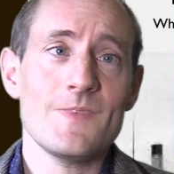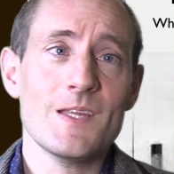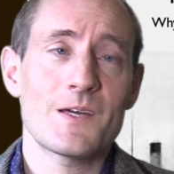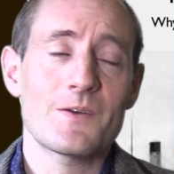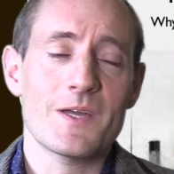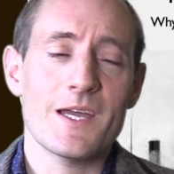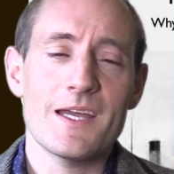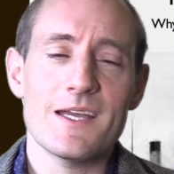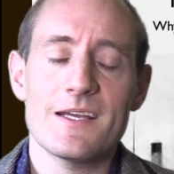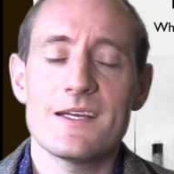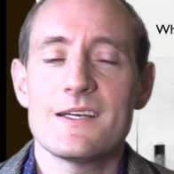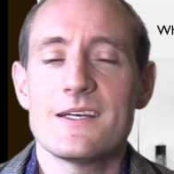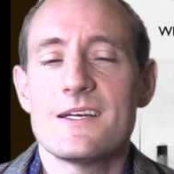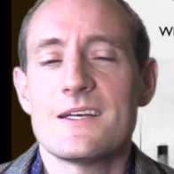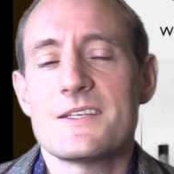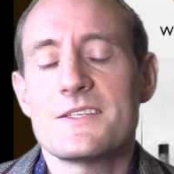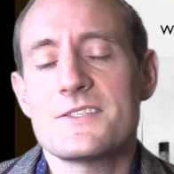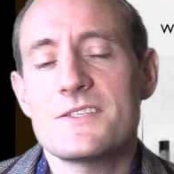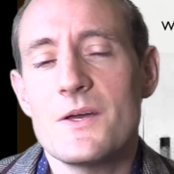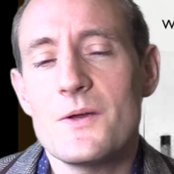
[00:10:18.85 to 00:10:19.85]
Okay,
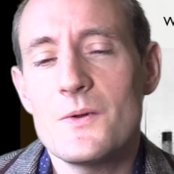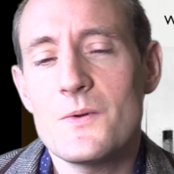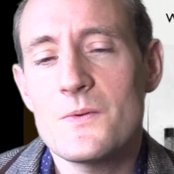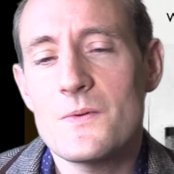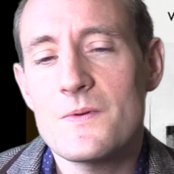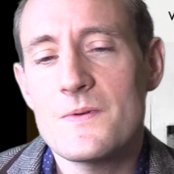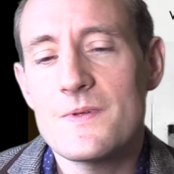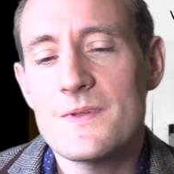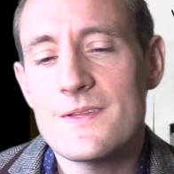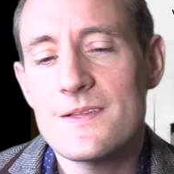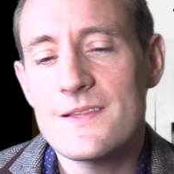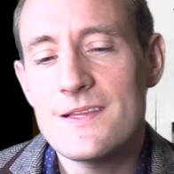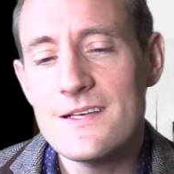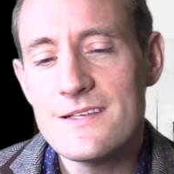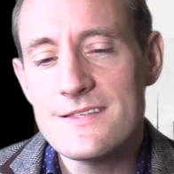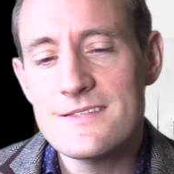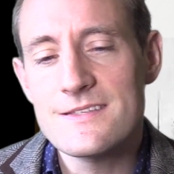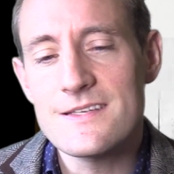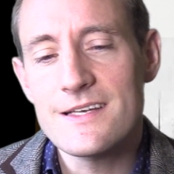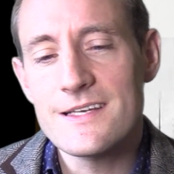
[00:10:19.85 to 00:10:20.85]
so
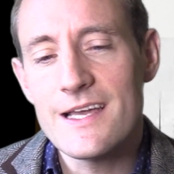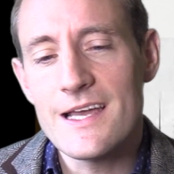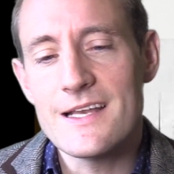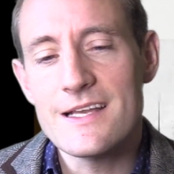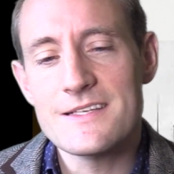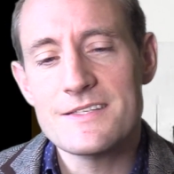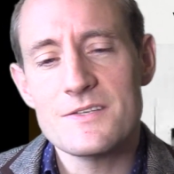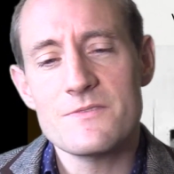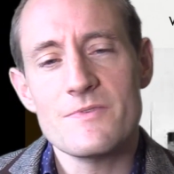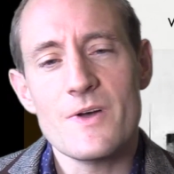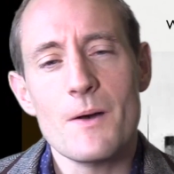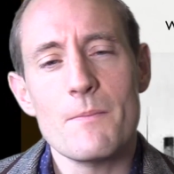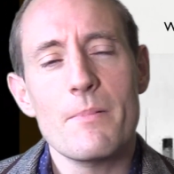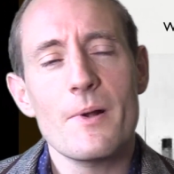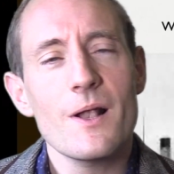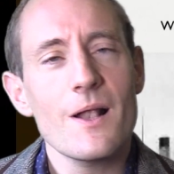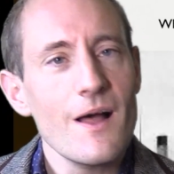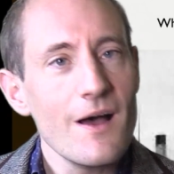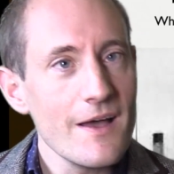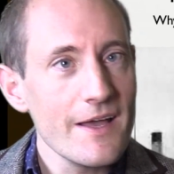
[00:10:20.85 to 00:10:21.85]
this again is sort of
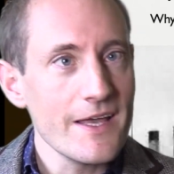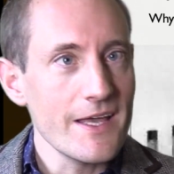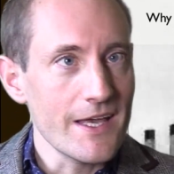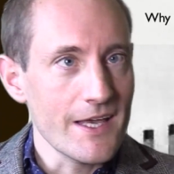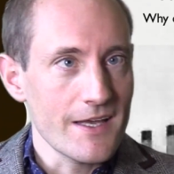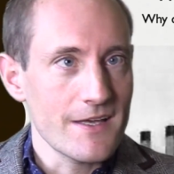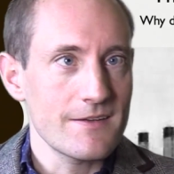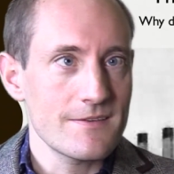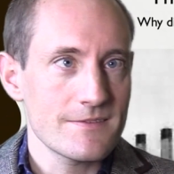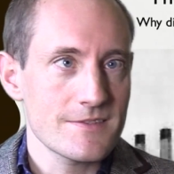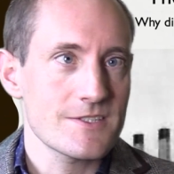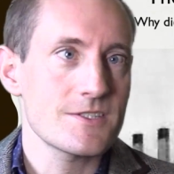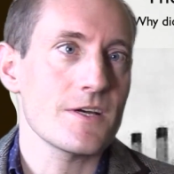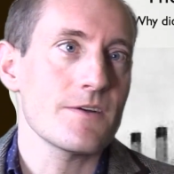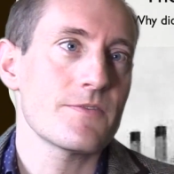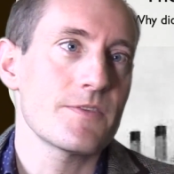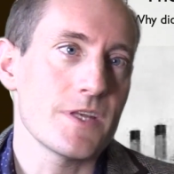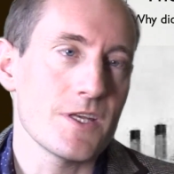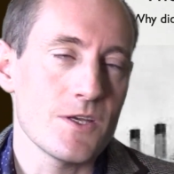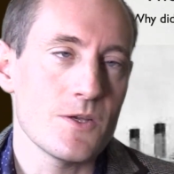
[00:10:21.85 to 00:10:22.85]
applying
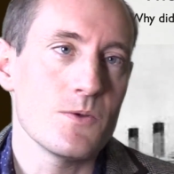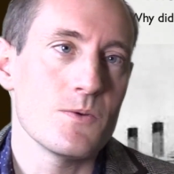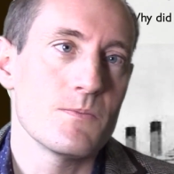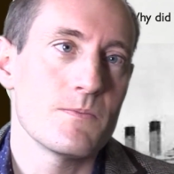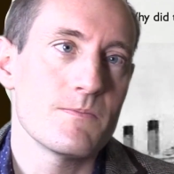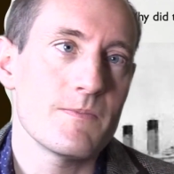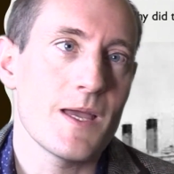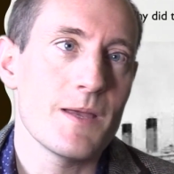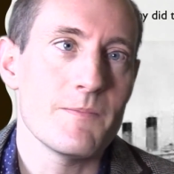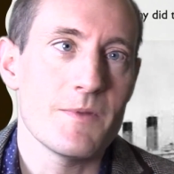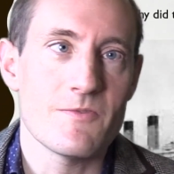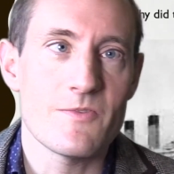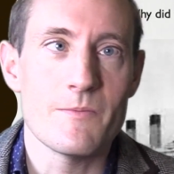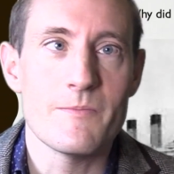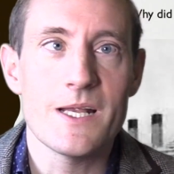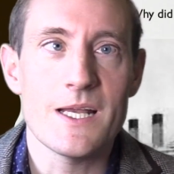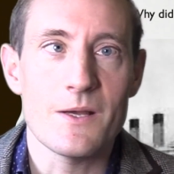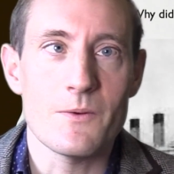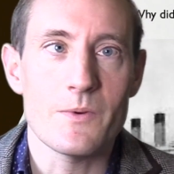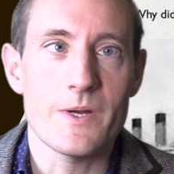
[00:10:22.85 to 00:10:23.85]
stuff that you may be
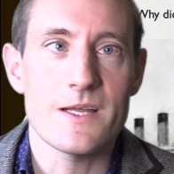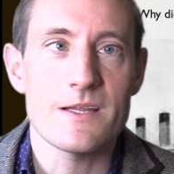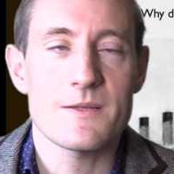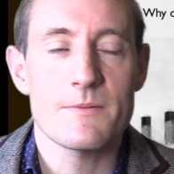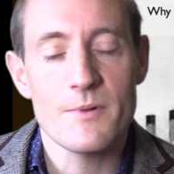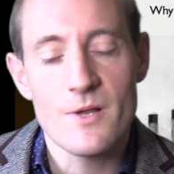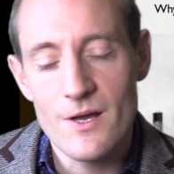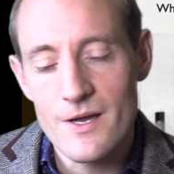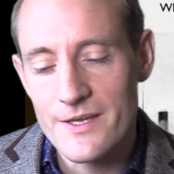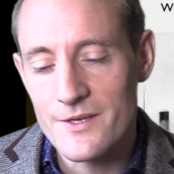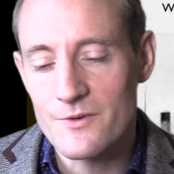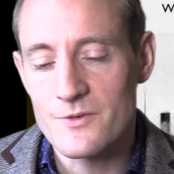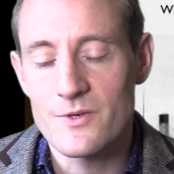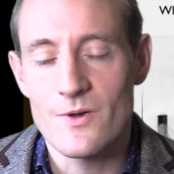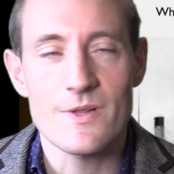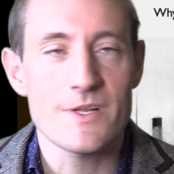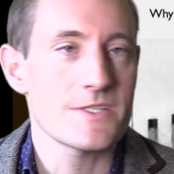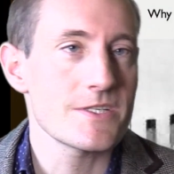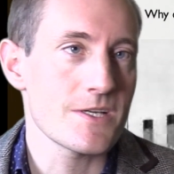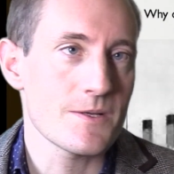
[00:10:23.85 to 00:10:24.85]
familiar with, applying your
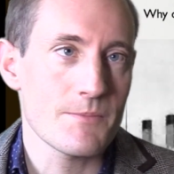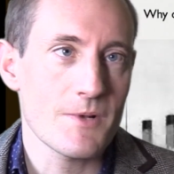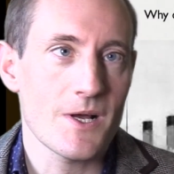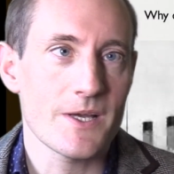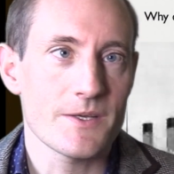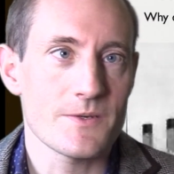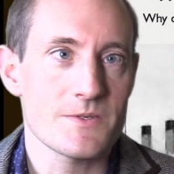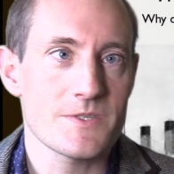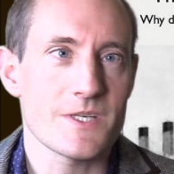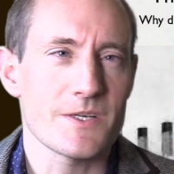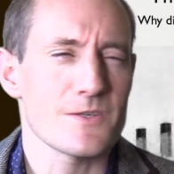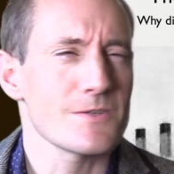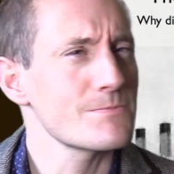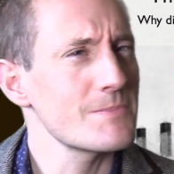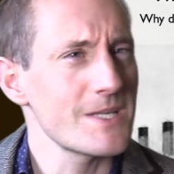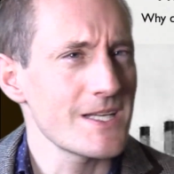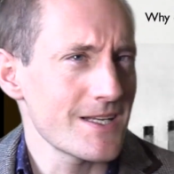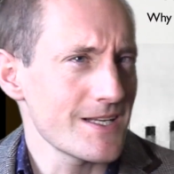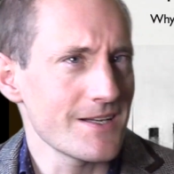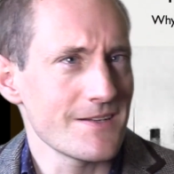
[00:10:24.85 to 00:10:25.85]
knowledge and applying your skills,
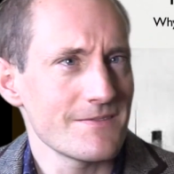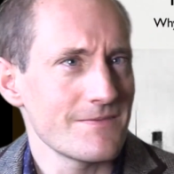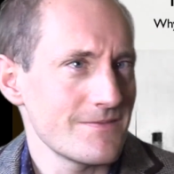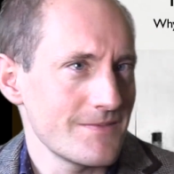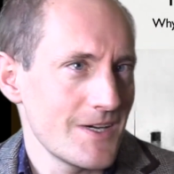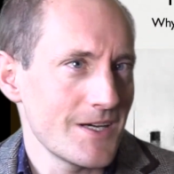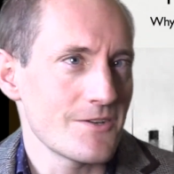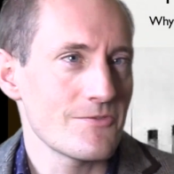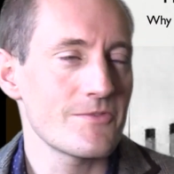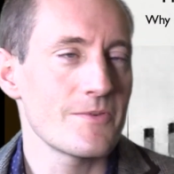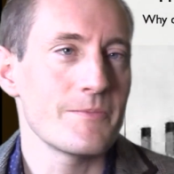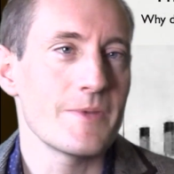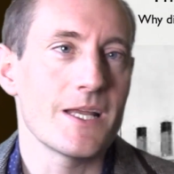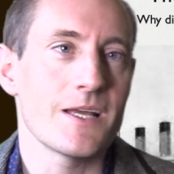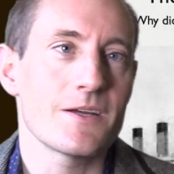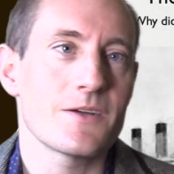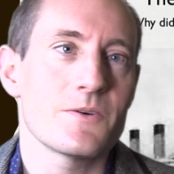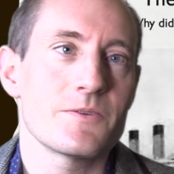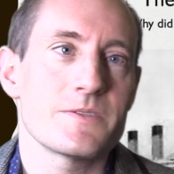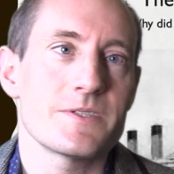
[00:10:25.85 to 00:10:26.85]
but in an
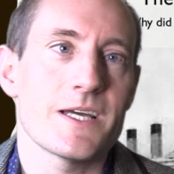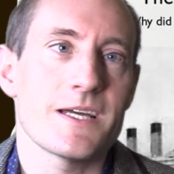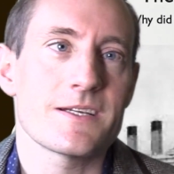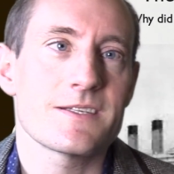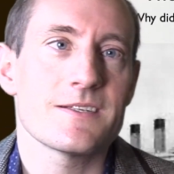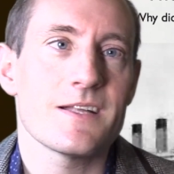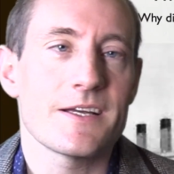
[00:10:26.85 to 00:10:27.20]
unfamiliar context.